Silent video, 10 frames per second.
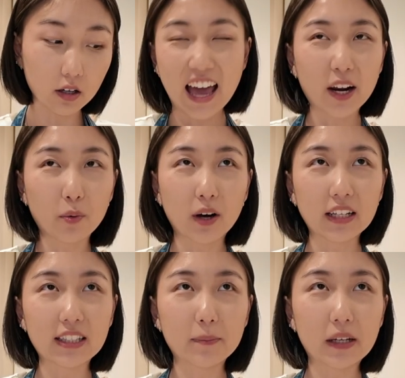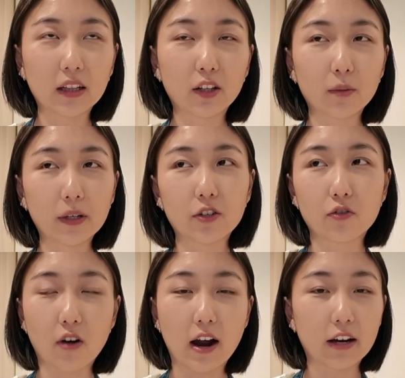And I want it to be a little bit
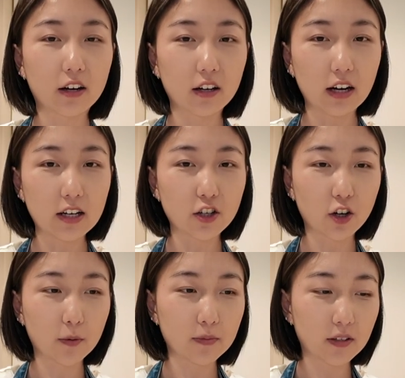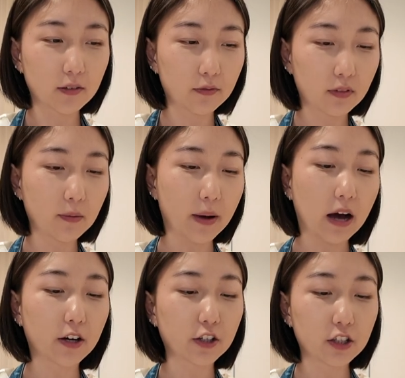drier in terms of the
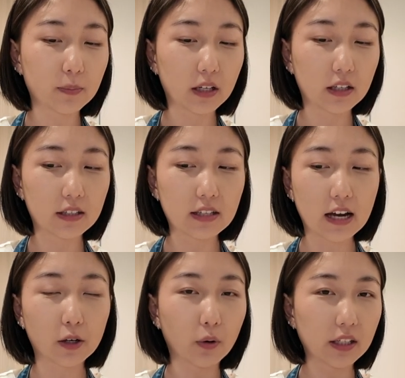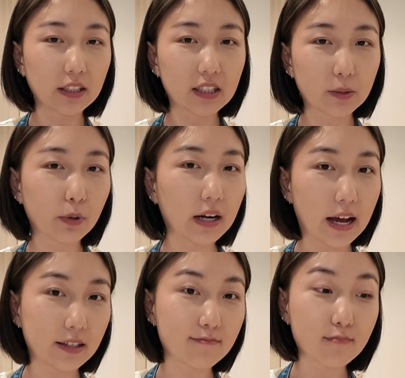batter just because I don't want it to spread
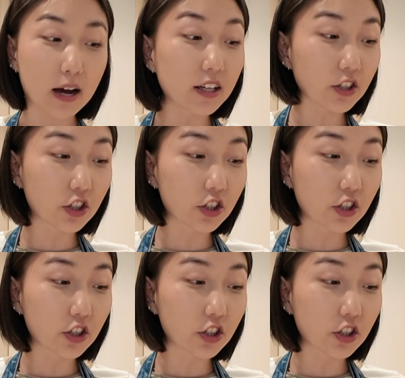as much.